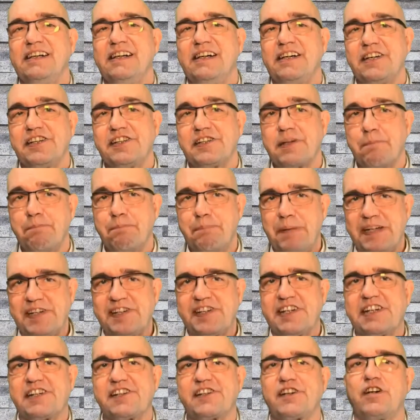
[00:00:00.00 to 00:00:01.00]
It is a
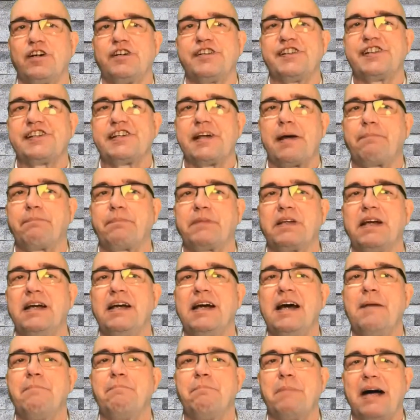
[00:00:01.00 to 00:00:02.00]
business concept.
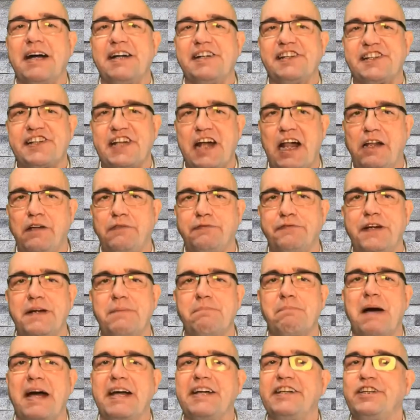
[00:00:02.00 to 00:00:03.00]
Myself
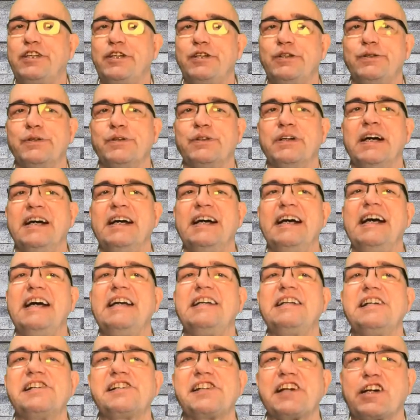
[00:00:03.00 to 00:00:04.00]
and my 2.
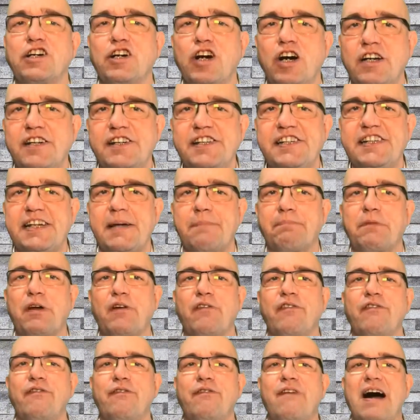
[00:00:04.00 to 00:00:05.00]
It is a concept
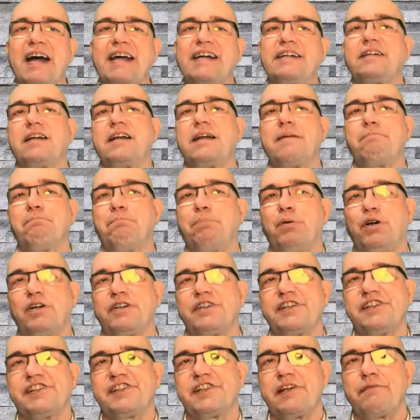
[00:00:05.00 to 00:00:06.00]
of vital
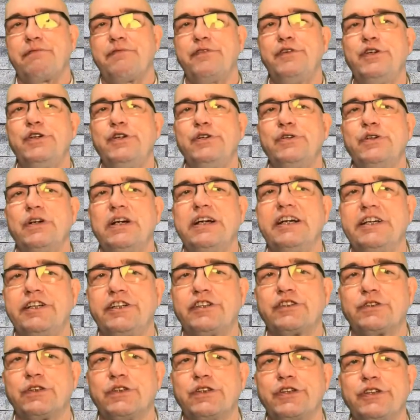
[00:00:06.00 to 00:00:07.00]
importance if you
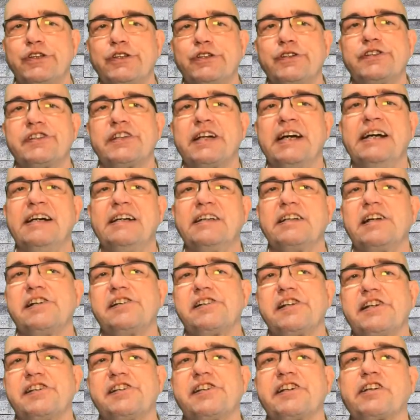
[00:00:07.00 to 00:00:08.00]
introduce
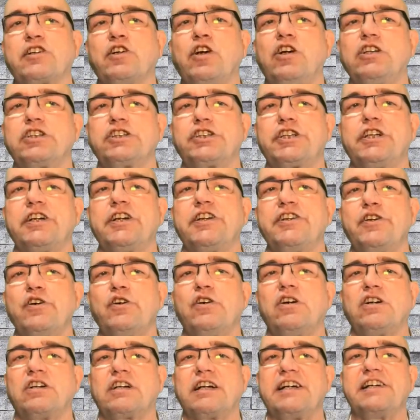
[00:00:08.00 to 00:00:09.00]
this as a culture in
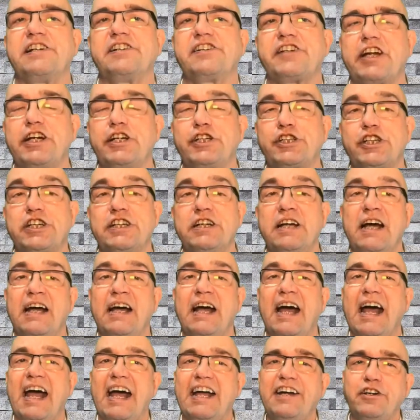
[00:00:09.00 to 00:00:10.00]
your organization
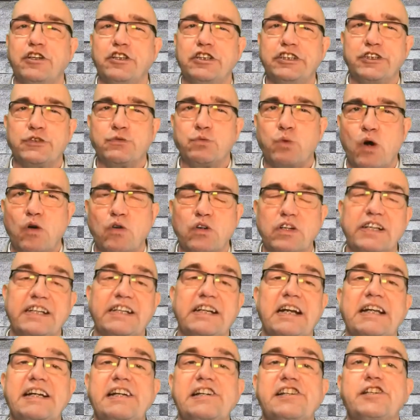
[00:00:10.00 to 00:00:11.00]
and enroll
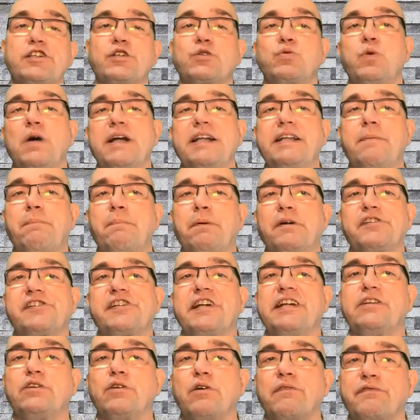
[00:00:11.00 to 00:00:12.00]
at least
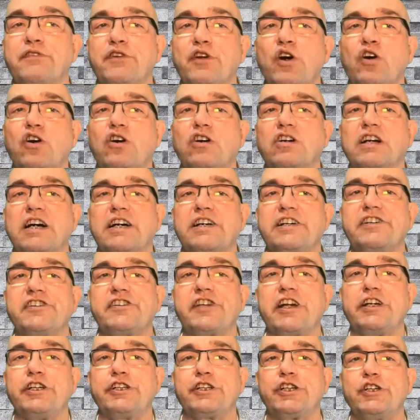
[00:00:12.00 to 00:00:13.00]
20% of your
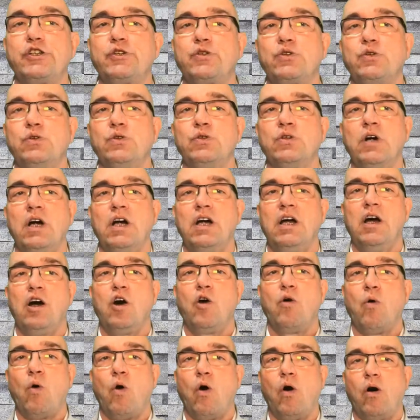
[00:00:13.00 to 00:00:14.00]
organization to
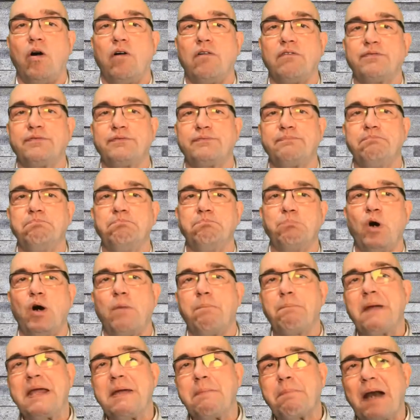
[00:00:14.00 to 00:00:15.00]
or
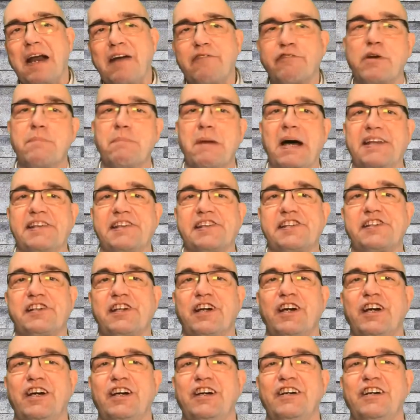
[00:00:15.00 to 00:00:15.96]
more people every month.